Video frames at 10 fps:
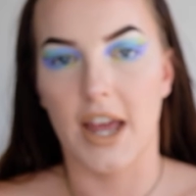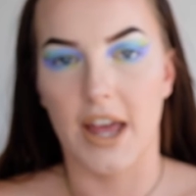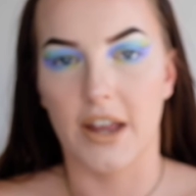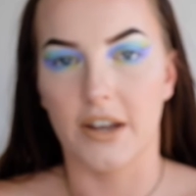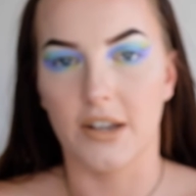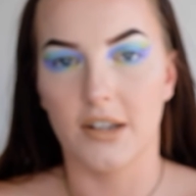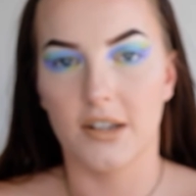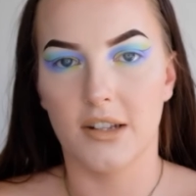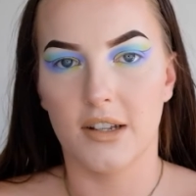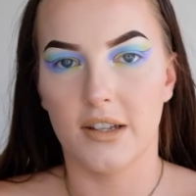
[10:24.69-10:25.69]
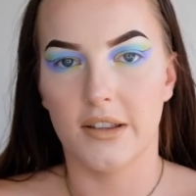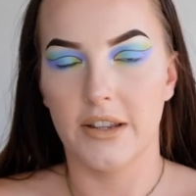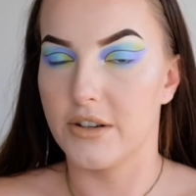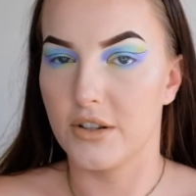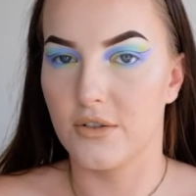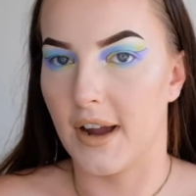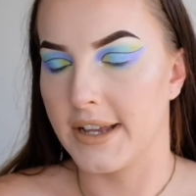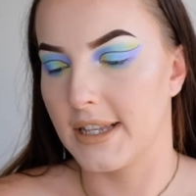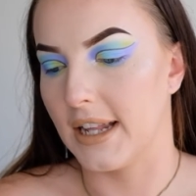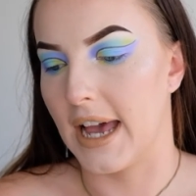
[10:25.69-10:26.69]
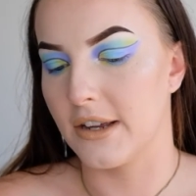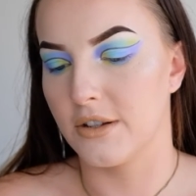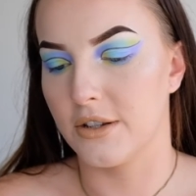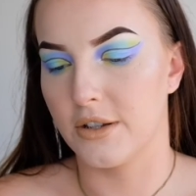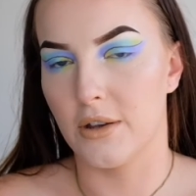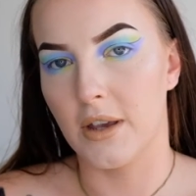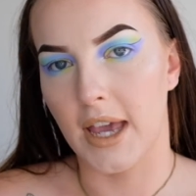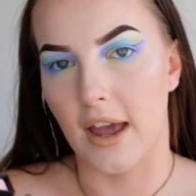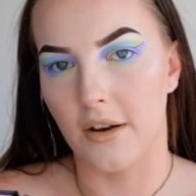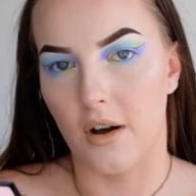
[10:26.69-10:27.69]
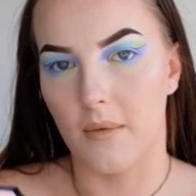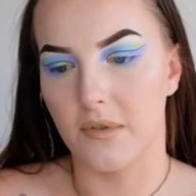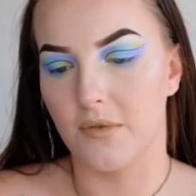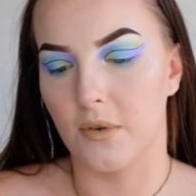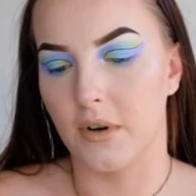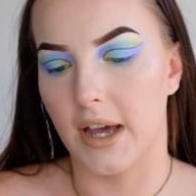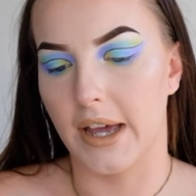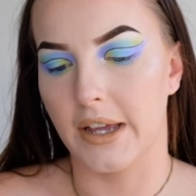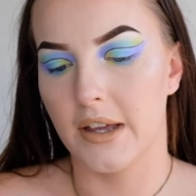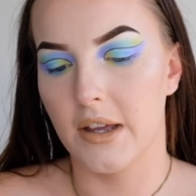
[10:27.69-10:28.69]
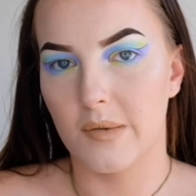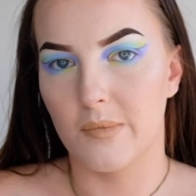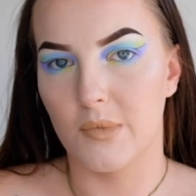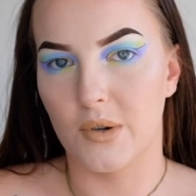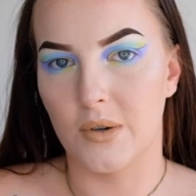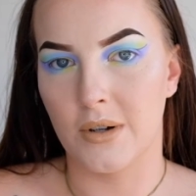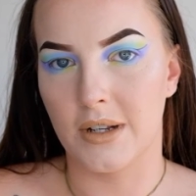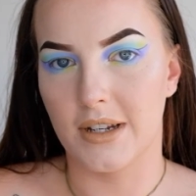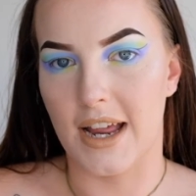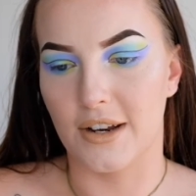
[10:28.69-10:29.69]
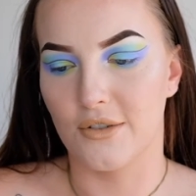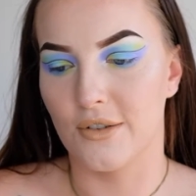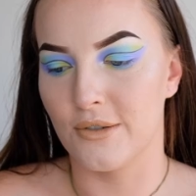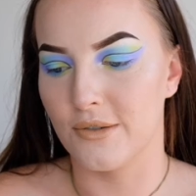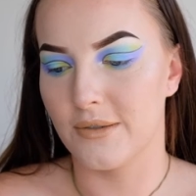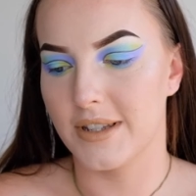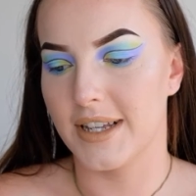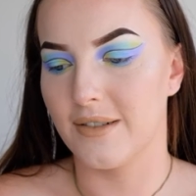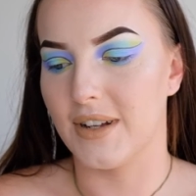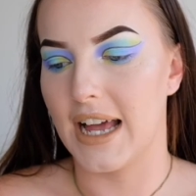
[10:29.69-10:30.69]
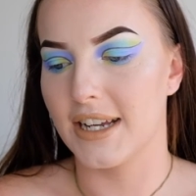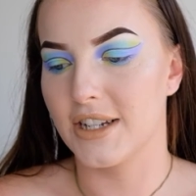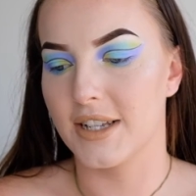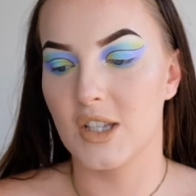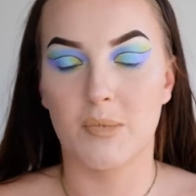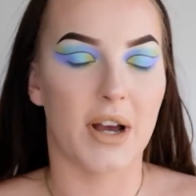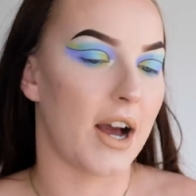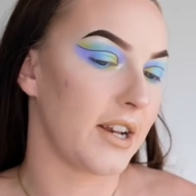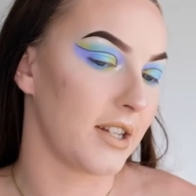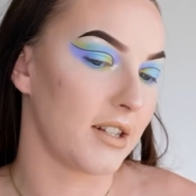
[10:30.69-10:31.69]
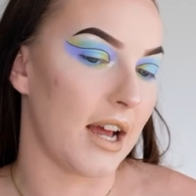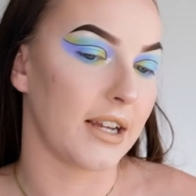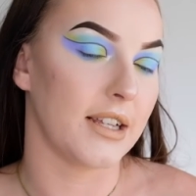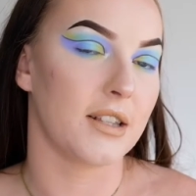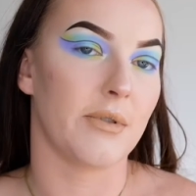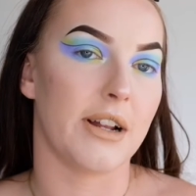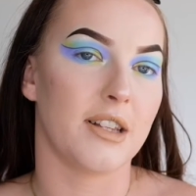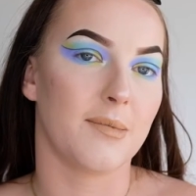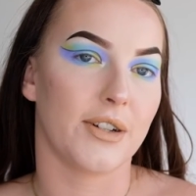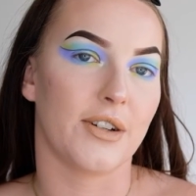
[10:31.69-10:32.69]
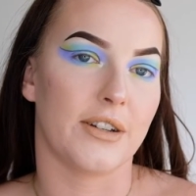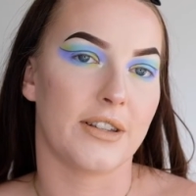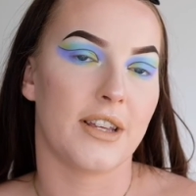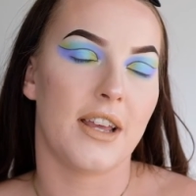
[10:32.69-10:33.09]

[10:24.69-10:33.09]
and they're just crazy lashes, so you can opt for a more natural set of lashes, but I just like these ones because